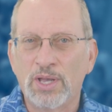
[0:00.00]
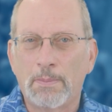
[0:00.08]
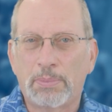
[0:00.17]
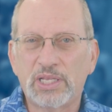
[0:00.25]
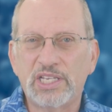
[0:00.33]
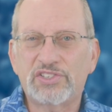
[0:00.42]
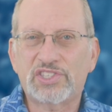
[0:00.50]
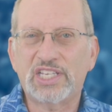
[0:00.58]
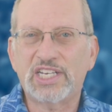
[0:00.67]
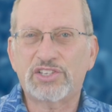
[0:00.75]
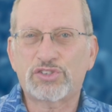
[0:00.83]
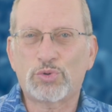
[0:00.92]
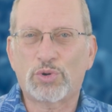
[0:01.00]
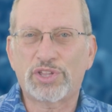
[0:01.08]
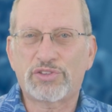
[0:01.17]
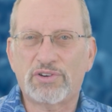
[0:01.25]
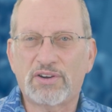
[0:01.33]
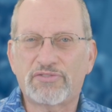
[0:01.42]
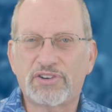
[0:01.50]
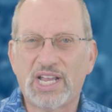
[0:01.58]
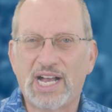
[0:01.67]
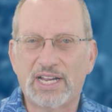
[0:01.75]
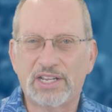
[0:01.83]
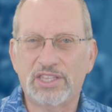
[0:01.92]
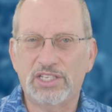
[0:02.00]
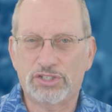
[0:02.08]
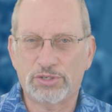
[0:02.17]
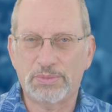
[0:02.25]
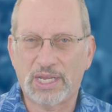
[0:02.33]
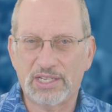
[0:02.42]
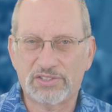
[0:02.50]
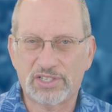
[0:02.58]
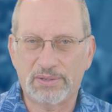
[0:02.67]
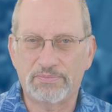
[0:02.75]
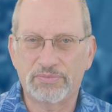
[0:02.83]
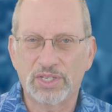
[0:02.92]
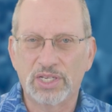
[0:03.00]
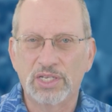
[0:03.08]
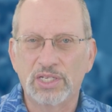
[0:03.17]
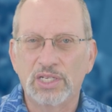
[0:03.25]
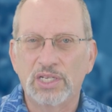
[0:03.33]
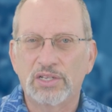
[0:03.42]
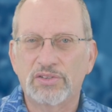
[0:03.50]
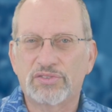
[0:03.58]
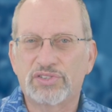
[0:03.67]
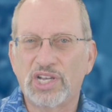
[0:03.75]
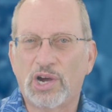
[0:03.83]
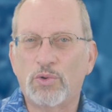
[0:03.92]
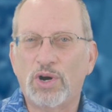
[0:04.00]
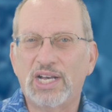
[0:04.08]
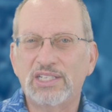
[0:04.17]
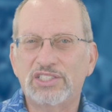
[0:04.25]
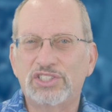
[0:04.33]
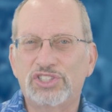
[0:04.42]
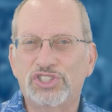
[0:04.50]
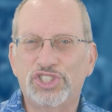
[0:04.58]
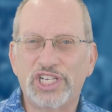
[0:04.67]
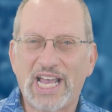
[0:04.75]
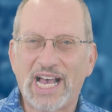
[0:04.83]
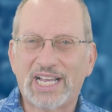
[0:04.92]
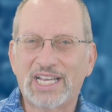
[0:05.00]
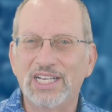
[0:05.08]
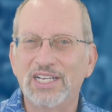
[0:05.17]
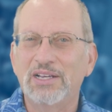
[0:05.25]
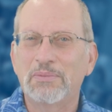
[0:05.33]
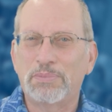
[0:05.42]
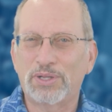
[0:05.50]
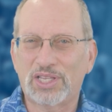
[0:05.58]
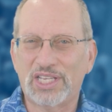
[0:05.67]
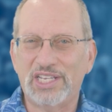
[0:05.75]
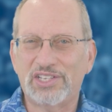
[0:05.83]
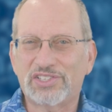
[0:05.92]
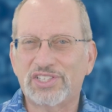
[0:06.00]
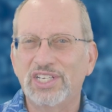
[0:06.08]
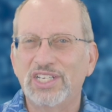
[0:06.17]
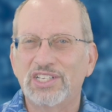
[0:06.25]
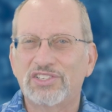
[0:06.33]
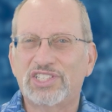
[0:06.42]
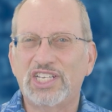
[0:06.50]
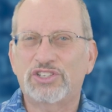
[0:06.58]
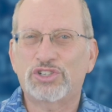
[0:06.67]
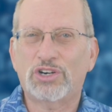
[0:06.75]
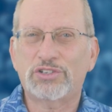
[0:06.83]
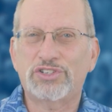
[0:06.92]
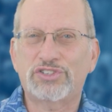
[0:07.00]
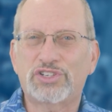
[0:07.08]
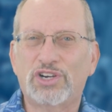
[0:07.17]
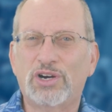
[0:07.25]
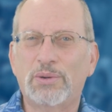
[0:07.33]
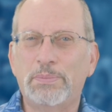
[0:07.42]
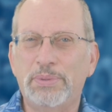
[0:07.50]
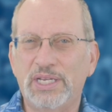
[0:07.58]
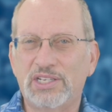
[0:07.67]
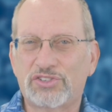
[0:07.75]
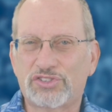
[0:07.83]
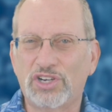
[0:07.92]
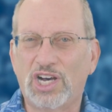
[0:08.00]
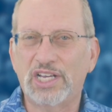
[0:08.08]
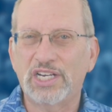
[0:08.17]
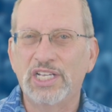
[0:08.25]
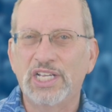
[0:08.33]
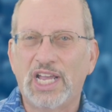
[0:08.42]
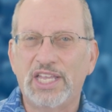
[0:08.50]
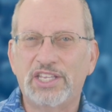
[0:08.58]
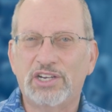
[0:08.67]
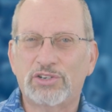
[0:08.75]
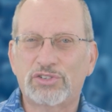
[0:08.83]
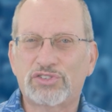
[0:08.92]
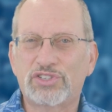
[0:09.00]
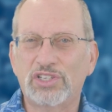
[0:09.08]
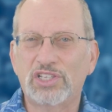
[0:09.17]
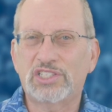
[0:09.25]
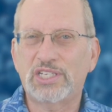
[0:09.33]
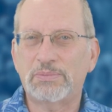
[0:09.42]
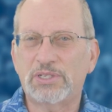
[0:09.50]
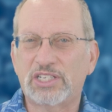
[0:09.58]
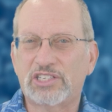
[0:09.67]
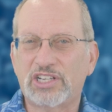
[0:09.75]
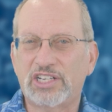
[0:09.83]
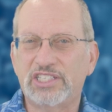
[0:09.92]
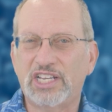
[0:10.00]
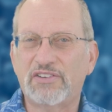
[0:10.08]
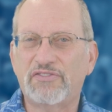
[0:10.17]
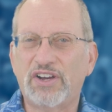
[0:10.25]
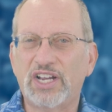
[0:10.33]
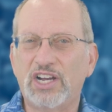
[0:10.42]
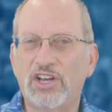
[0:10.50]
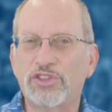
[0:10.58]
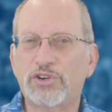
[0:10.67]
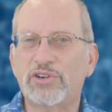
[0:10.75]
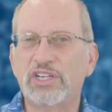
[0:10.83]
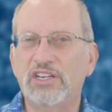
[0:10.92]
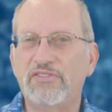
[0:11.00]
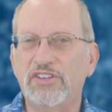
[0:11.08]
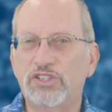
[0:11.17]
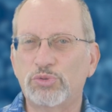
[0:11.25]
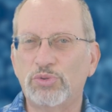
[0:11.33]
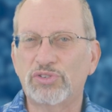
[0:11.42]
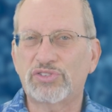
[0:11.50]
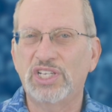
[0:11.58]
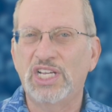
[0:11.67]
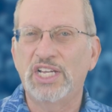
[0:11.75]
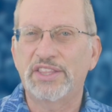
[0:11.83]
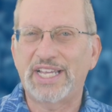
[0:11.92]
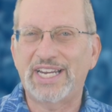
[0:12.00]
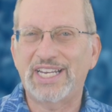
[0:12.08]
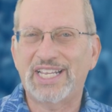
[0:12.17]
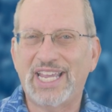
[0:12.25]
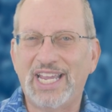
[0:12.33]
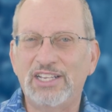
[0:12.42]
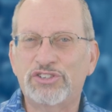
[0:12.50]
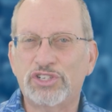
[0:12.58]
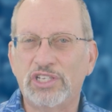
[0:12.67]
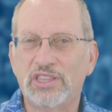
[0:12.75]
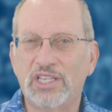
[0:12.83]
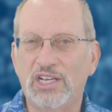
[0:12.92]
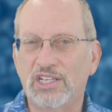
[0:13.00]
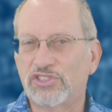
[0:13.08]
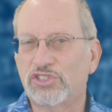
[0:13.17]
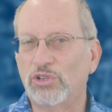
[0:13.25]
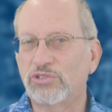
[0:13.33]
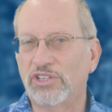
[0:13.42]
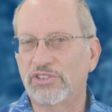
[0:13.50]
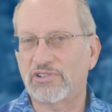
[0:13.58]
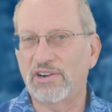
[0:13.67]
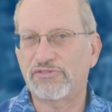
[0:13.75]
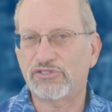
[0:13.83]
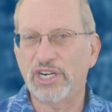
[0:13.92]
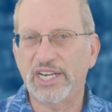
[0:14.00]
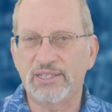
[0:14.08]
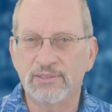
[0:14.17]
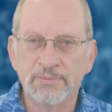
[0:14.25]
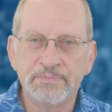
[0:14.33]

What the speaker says: Police then escorted the referee out of the gymnasium. The Dowagach police say charges are being sought and they are still attempting to identify other individuals that engaged in the assault on the referee.